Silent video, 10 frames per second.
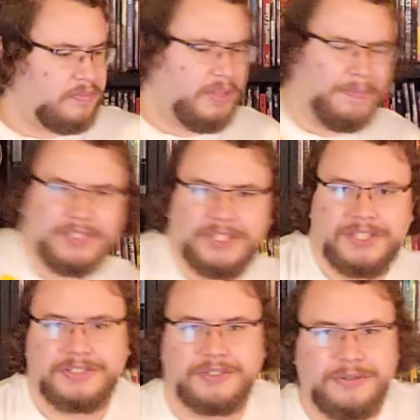i'm actually
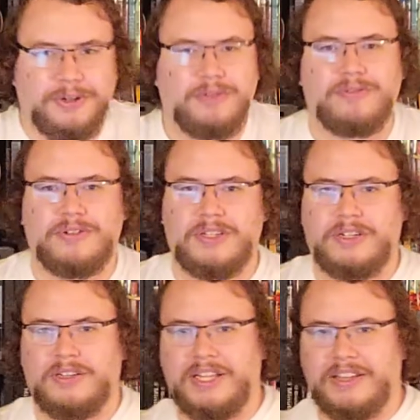gonna scoot over a
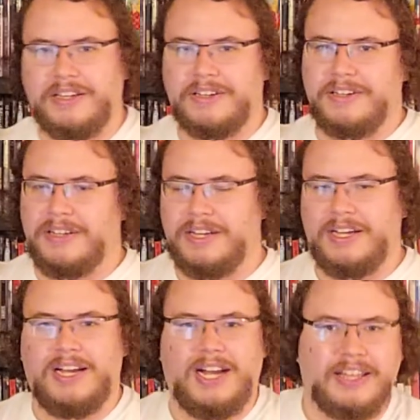little i think
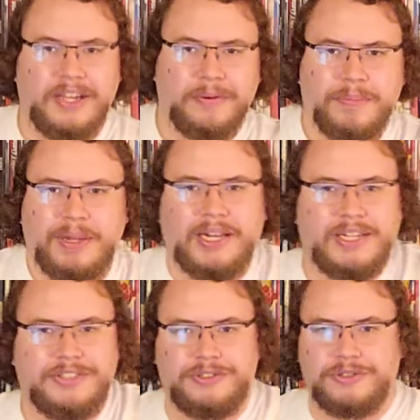i think it would be
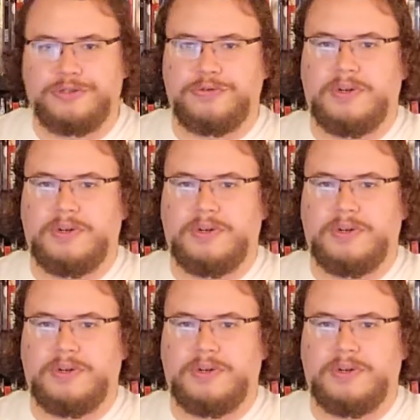nicer to